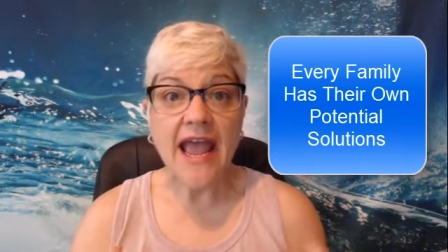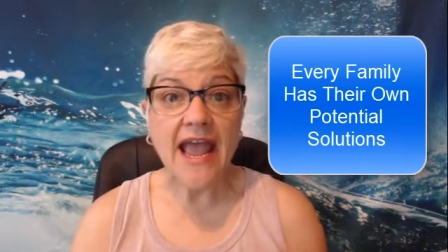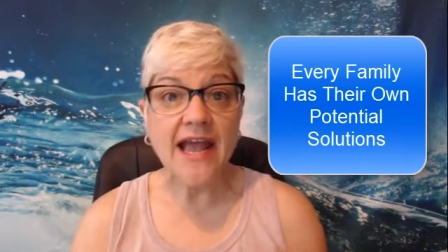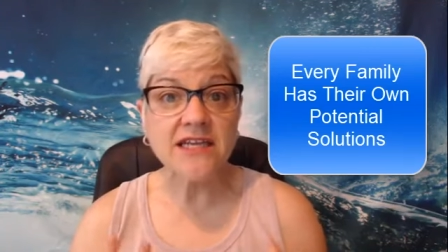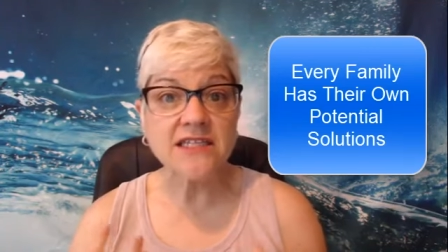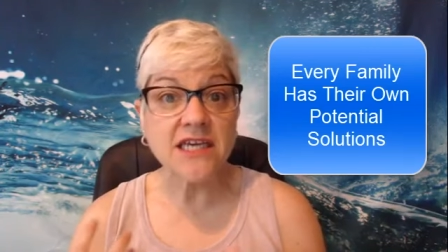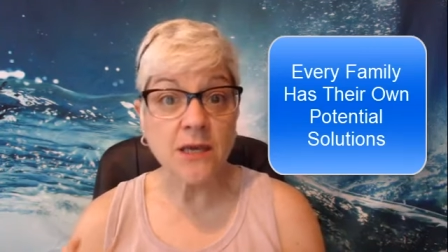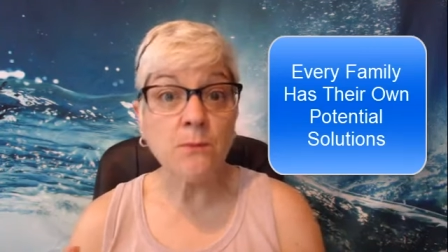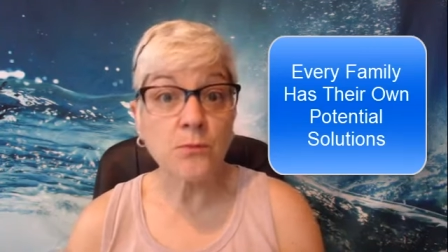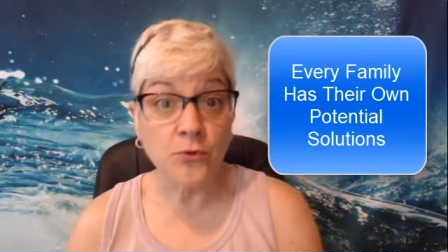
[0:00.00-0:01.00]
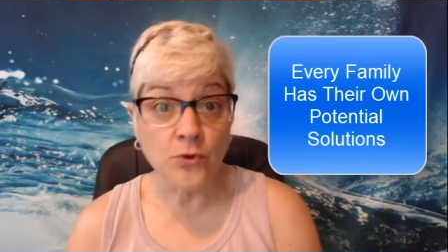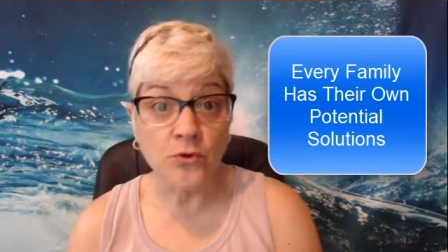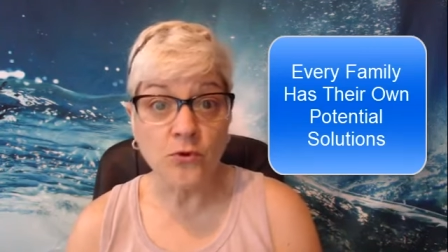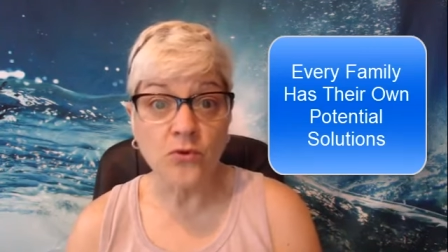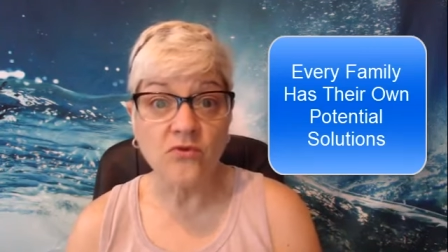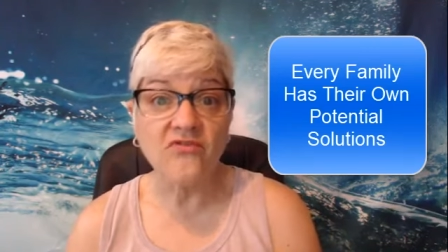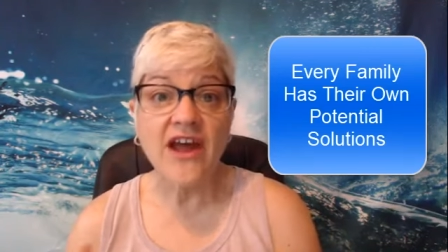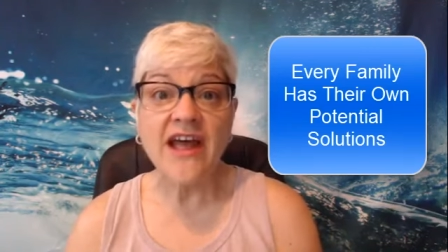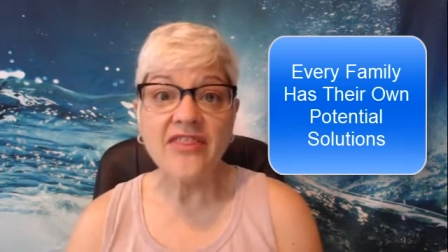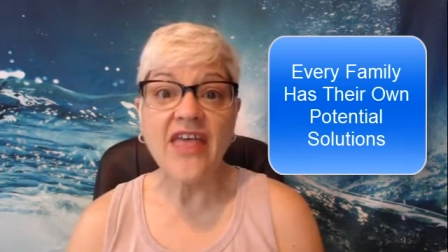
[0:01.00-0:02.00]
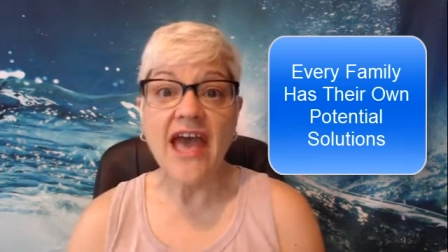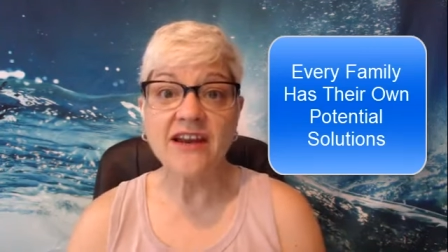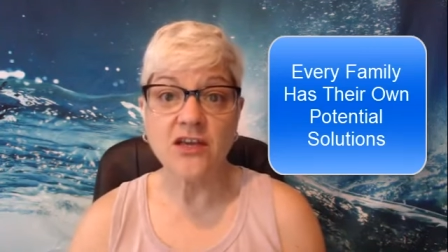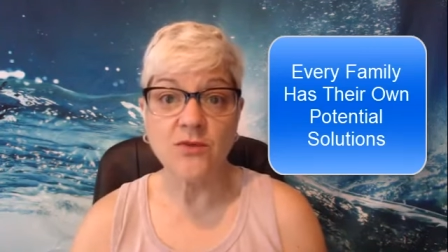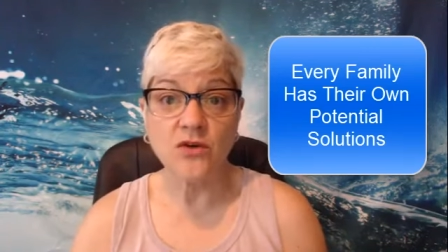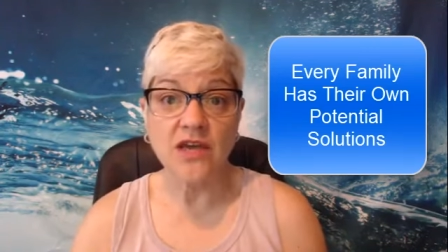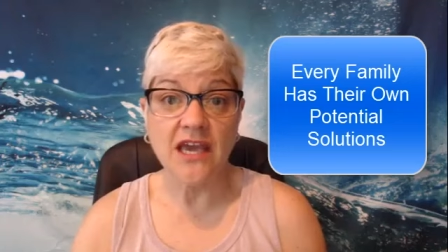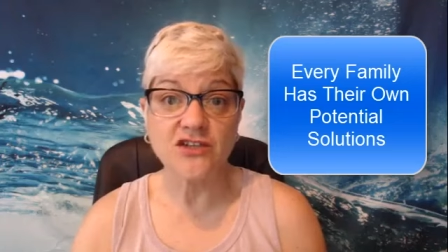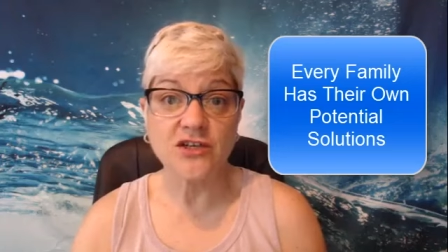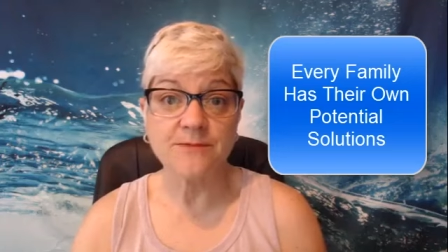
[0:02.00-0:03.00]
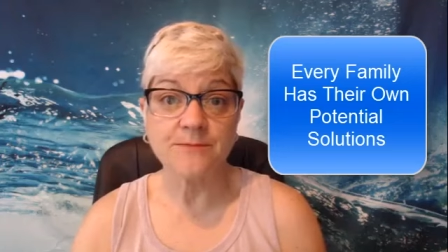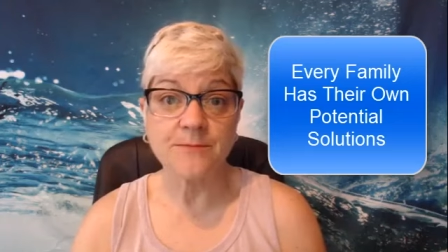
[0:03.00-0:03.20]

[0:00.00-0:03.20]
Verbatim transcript: and improve that communication